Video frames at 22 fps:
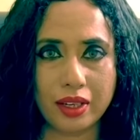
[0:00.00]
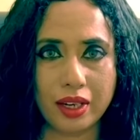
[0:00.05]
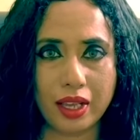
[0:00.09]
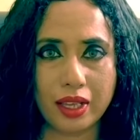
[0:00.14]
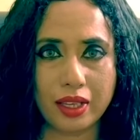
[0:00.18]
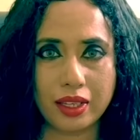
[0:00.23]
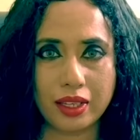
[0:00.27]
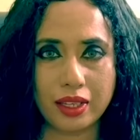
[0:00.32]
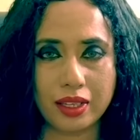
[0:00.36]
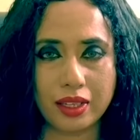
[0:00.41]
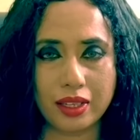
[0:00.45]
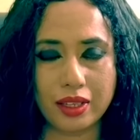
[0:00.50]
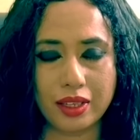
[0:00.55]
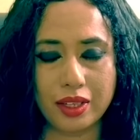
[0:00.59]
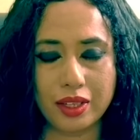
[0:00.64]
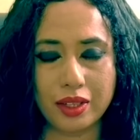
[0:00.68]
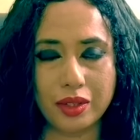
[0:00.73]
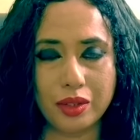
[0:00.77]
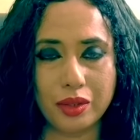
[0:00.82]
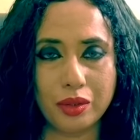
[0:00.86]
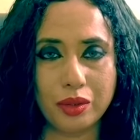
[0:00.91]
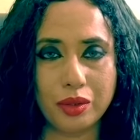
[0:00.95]
Like,
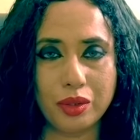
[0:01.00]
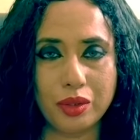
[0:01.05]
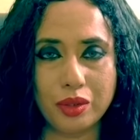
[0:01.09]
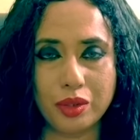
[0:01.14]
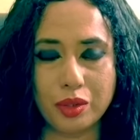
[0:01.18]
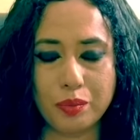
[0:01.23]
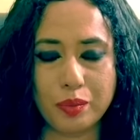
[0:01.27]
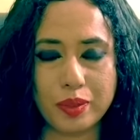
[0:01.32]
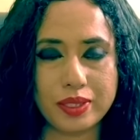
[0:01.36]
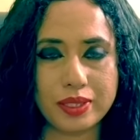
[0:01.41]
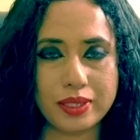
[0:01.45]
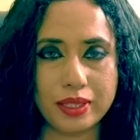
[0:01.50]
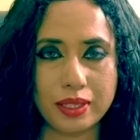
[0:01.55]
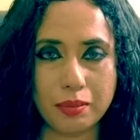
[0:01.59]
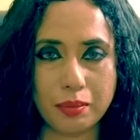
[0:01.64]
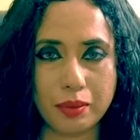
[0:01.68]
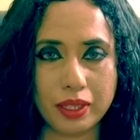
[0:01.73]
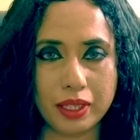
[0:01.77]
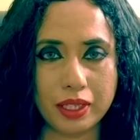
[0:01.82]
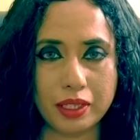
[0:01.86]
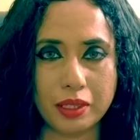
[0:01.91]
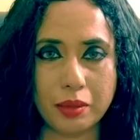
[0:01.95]
you could be
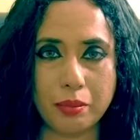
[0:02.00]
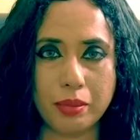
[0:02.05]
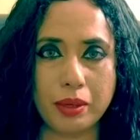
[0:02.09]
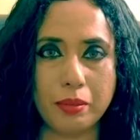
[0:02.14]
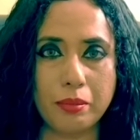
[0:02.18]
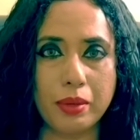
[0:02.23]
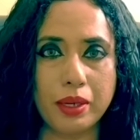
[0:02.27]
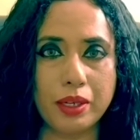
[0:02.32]
sleeping in the bed,